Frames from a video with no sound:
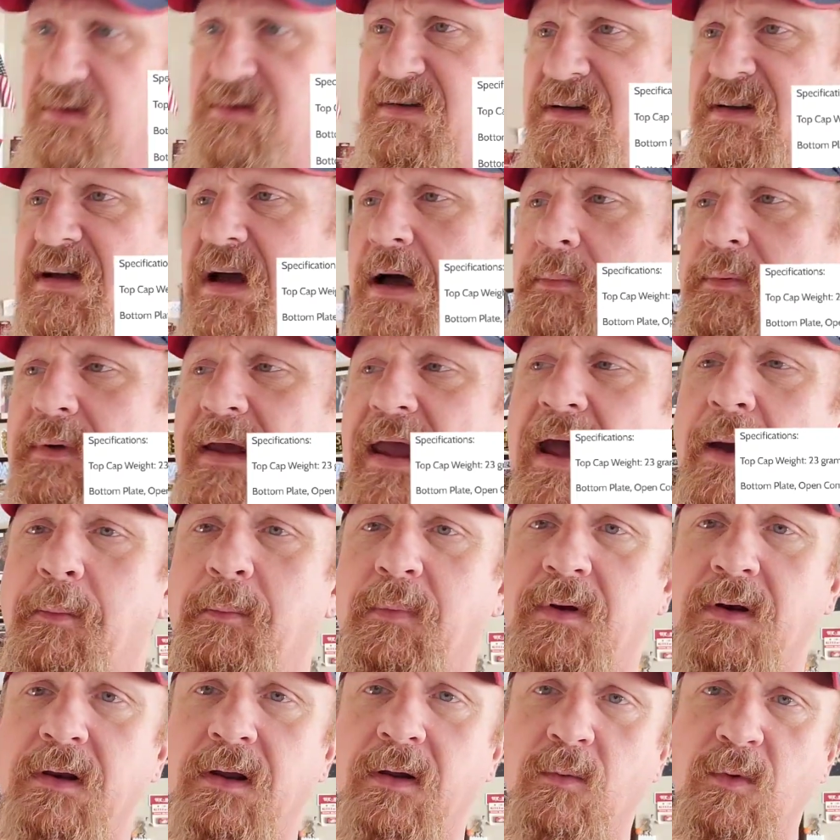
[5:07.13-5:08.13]
the top cap
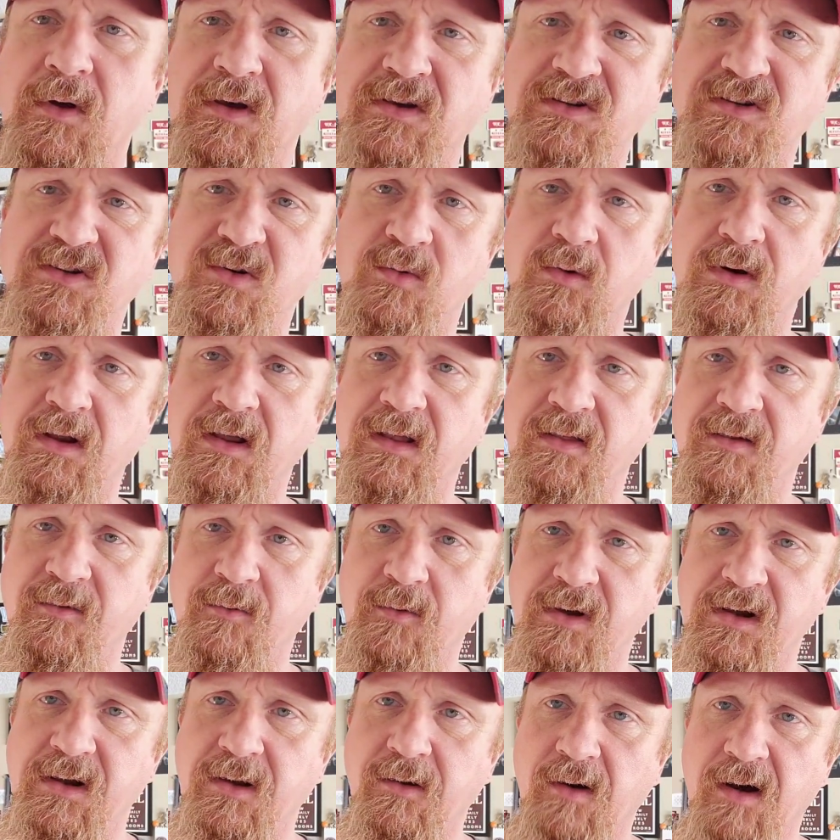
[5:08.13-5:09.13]
and it weighs
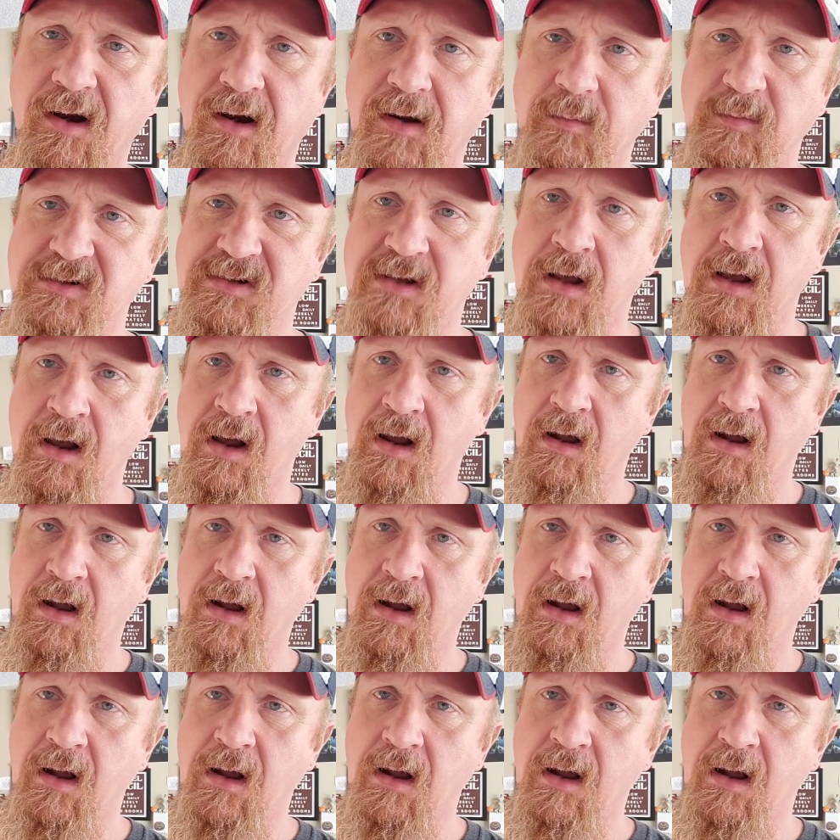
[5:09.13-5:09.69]
23 grams.